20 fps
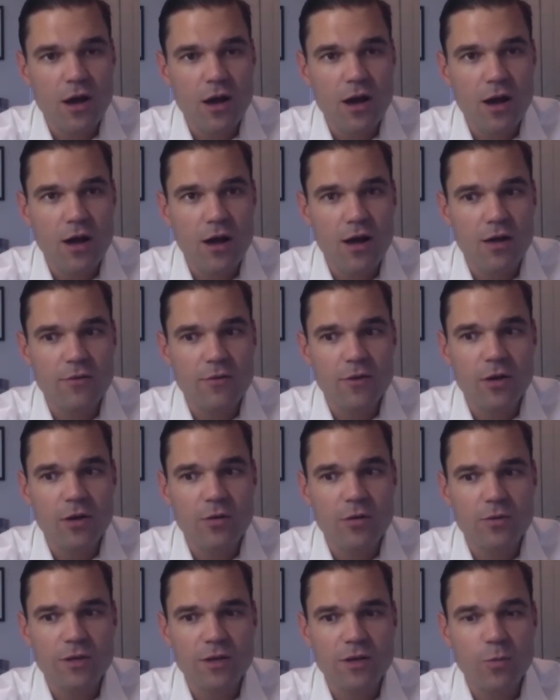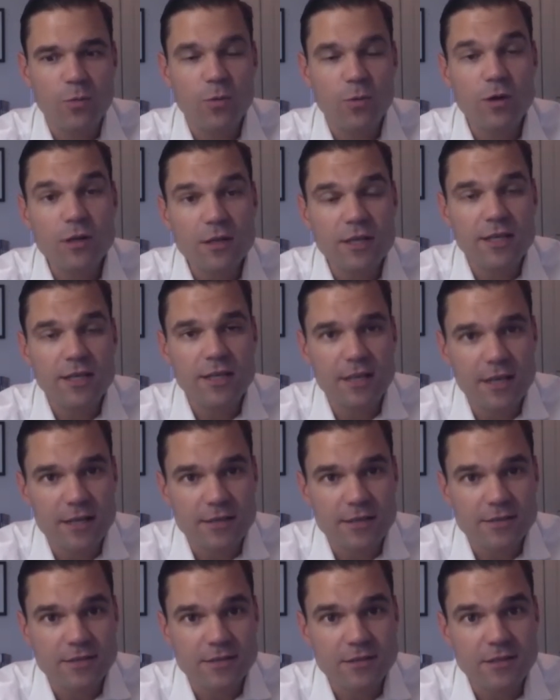not only a
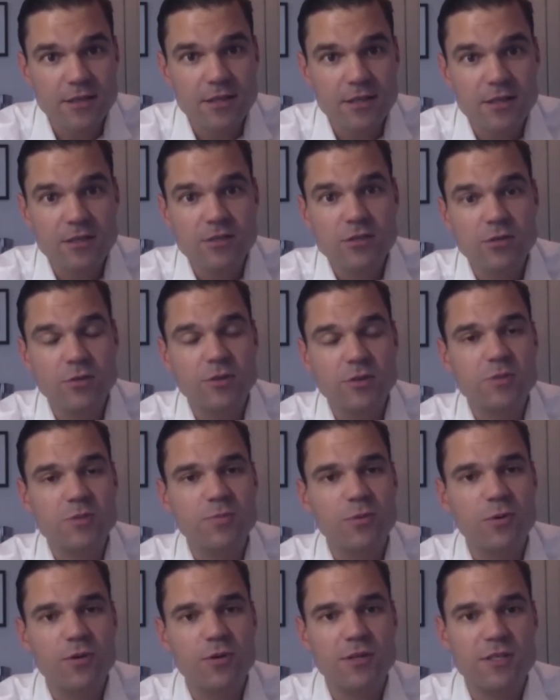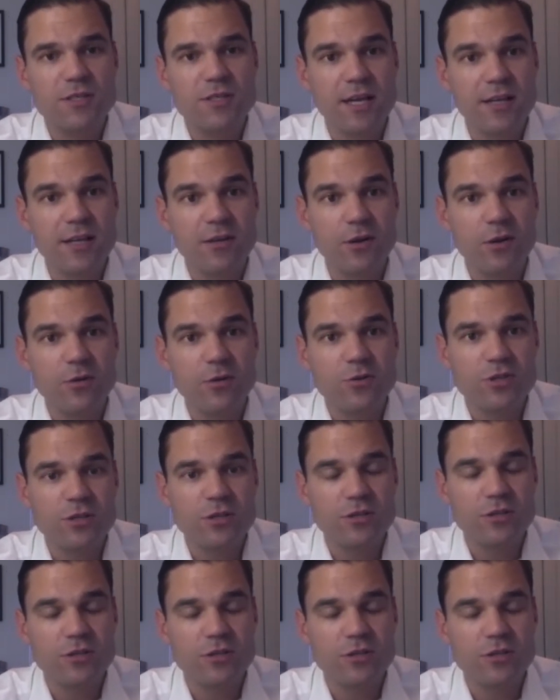willingness to explore this technology,